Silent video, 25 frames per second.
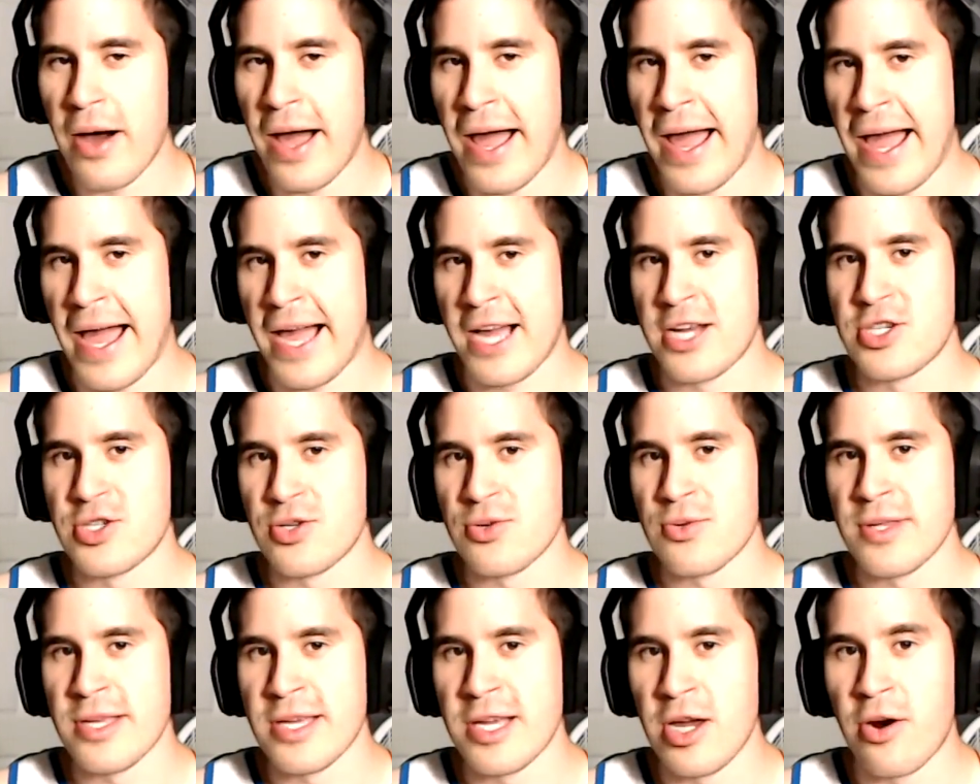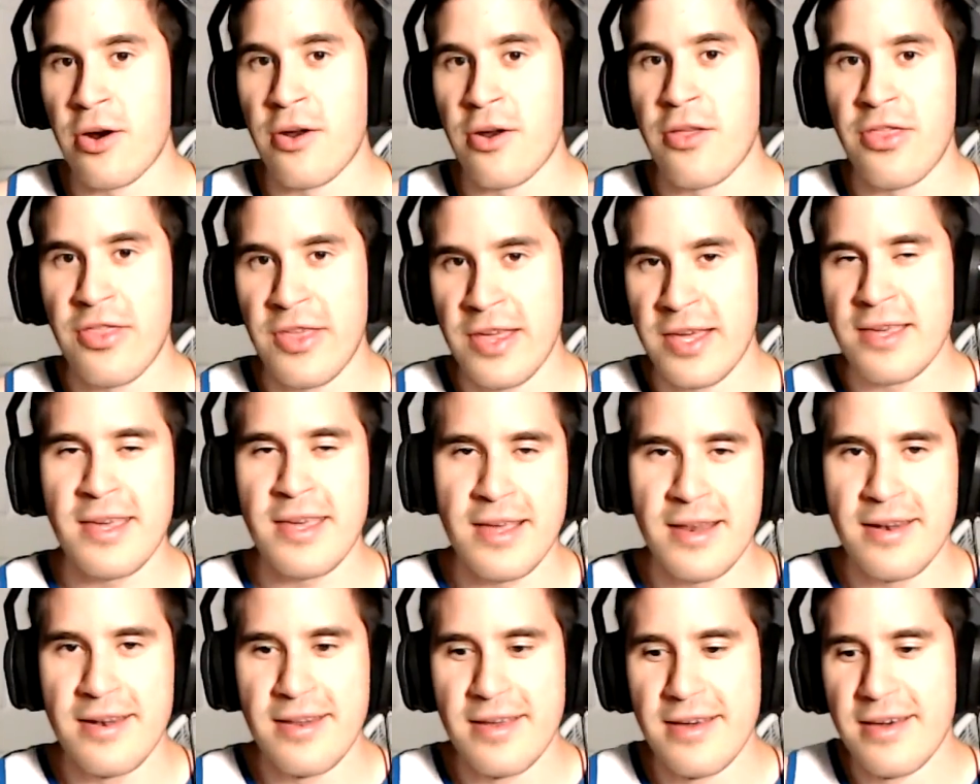actually are
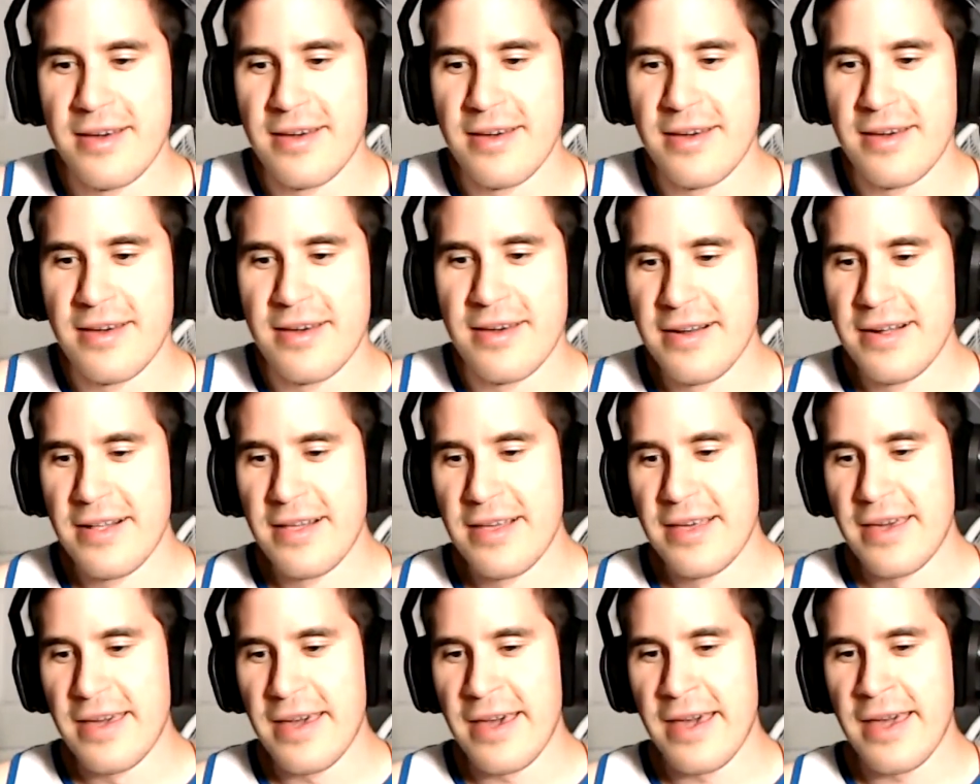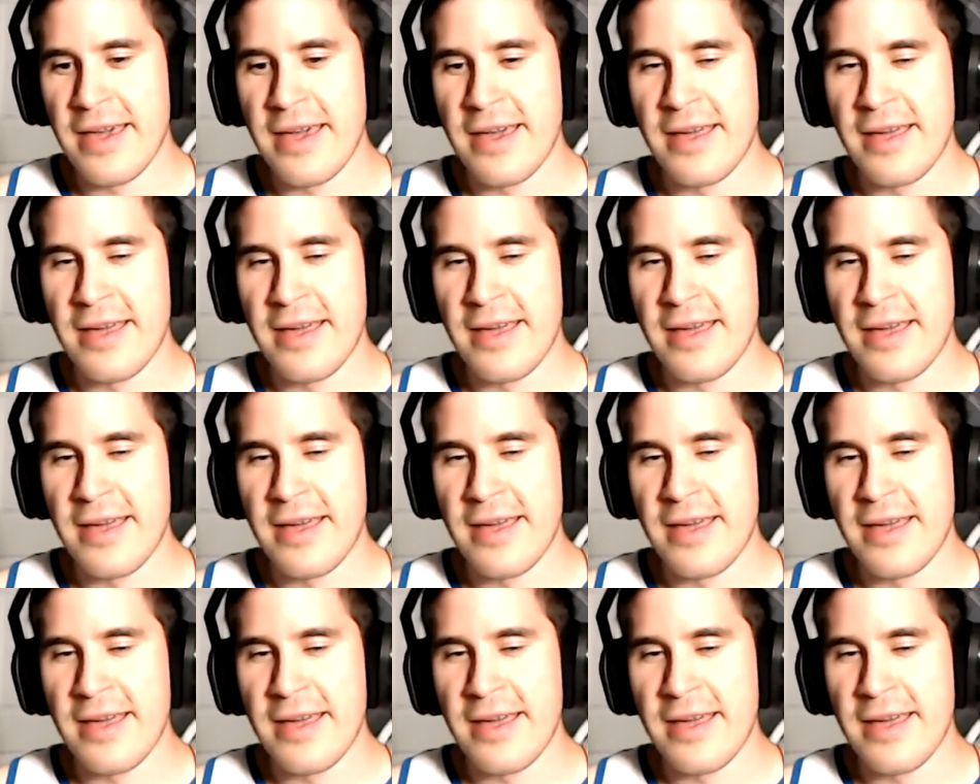thinking. And